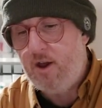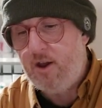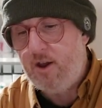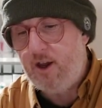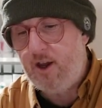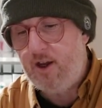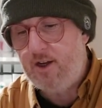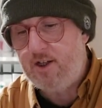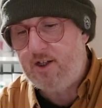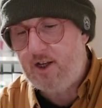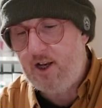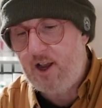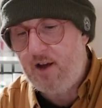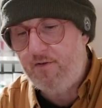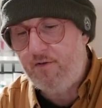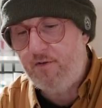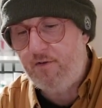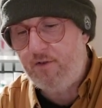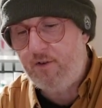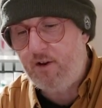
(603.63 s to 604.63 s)
Yeah, I still
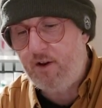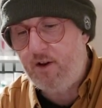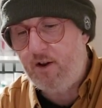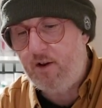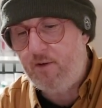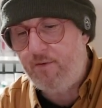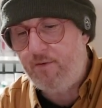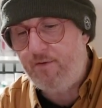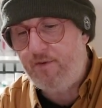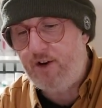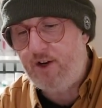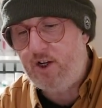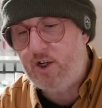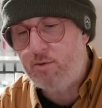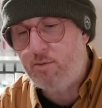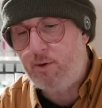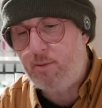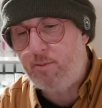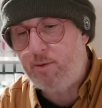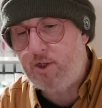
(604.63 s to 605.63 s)
haven't finished
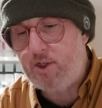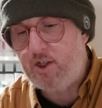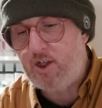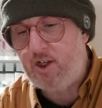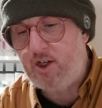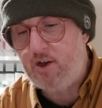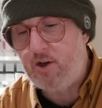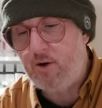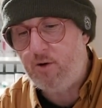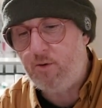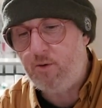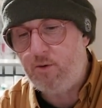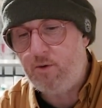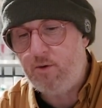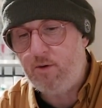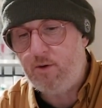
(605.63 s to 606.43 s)
my attraction